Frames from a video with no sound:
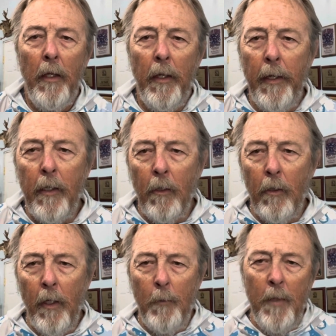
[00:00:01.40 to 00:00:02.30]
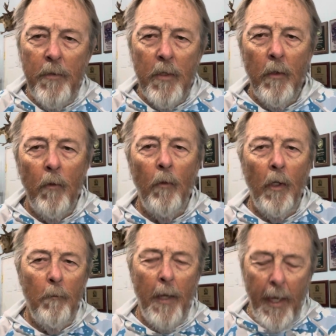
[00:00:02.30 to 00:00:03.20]
Hey, Clear Lake peeps,
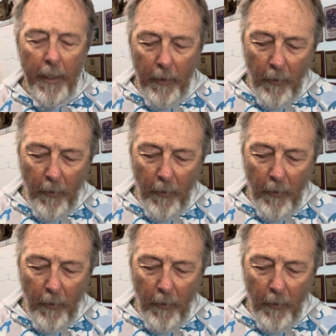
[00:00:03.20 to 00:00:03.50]
welcome back.